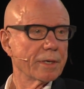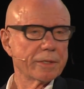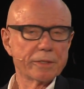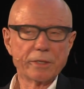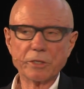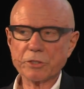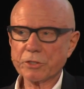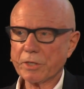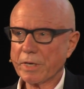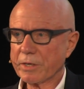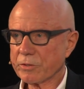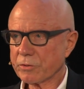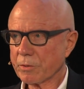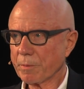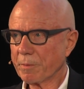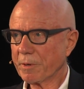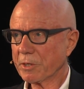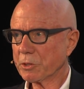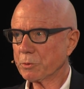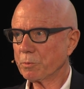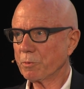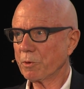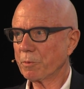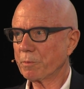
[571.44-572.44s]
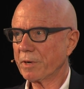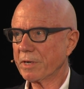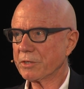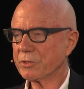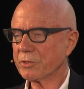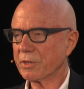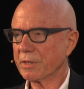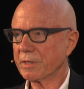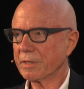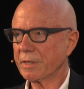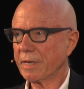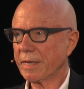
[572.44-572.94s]
the chairs are much more
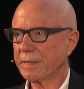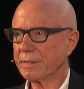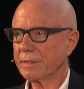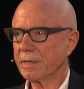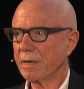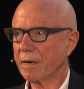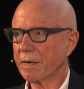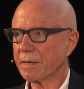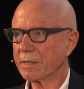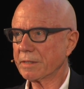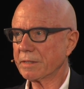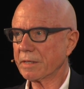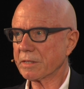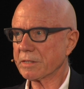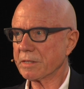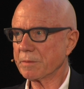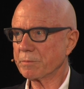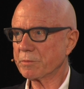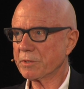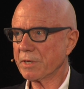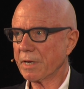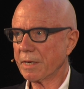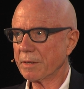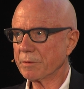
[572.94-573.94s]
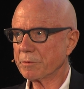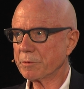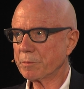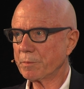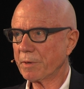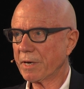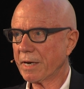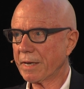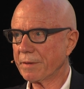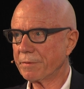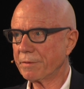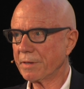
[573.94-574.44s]
present than the architects themselves,
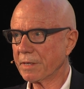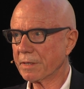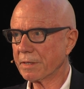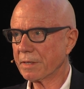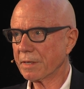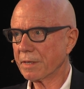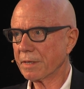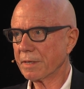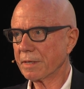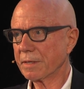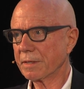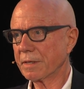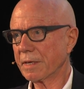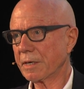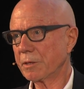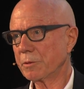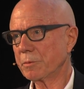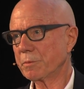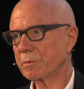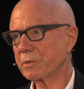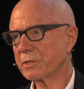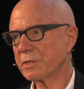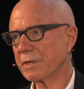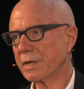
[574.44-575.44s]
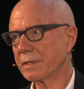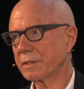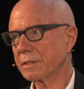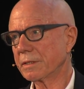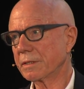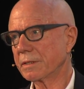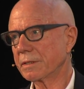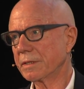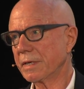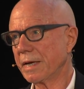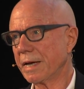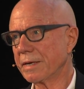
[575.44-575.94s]
but I think they represent
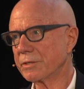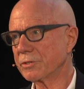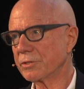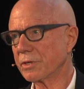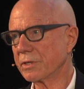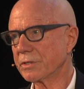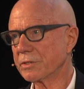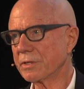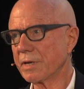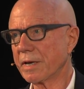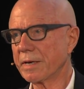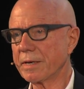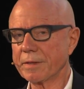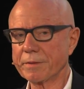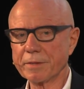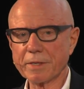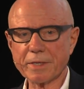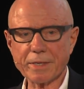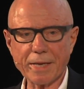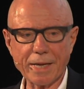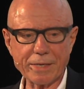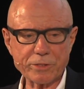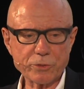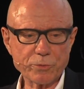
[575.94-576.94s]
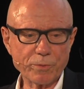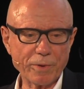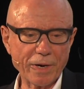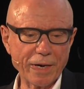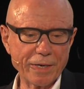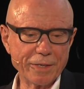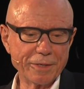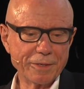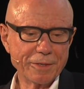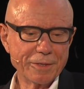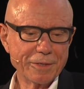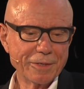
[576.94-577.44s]
the essence. And I think that's
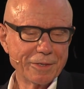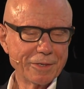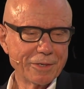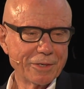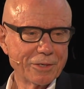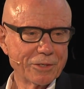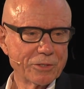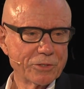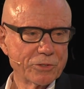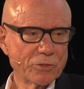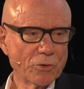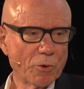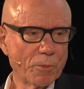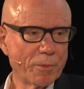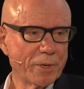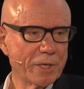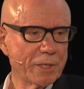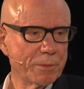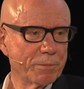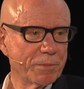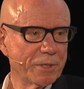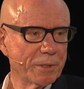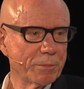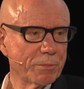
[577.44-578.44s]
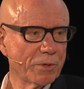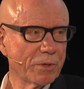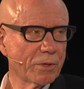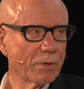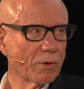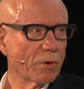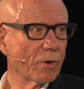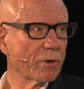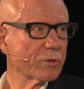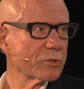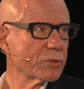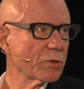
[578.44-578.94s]
why so many people
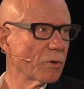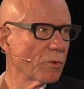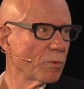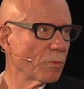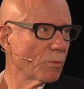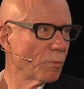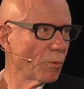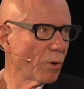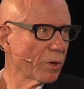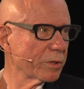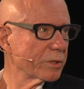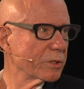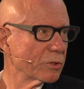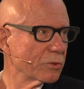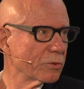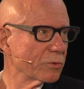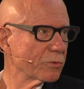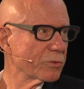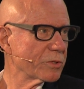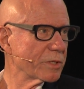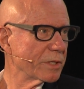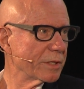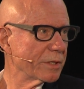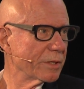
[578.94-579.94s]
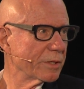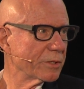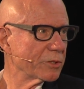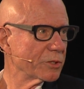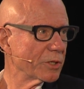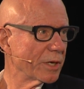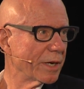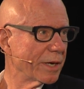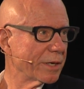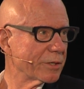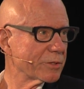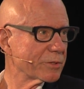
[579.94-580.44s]
also wanted to see the
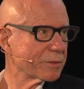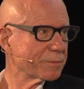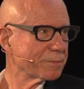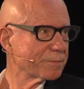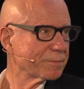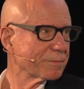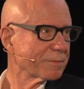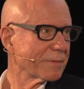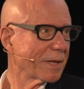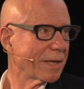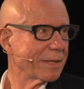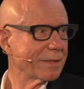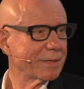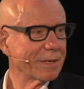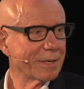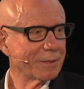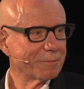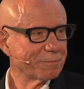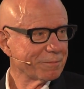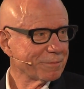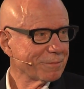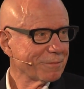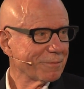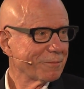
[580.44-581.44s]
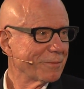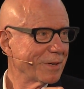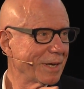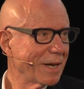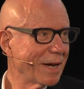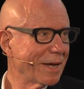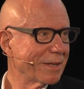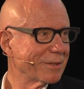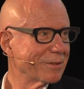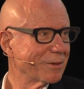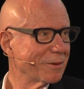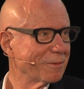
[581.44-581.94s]
chairs. And then we
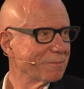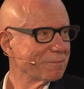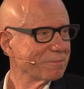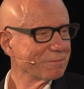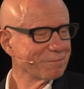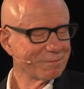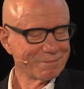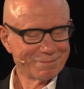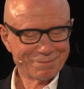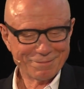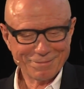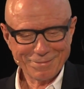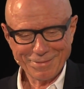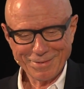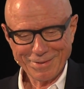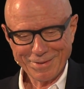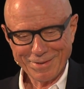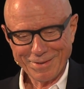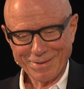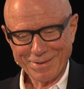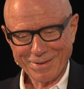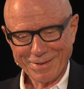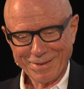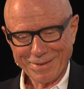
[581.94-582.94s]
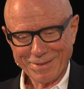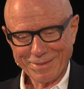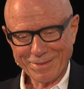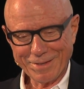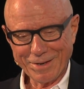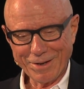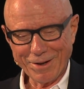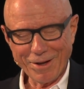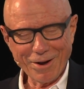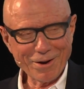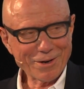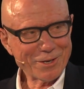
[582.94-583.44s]
had the
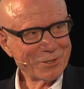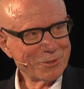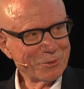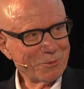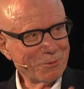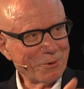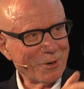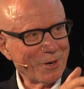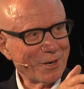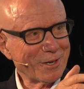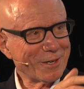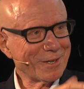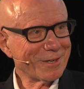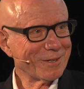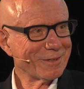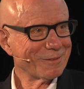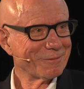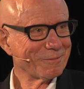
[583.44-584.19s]
luck to work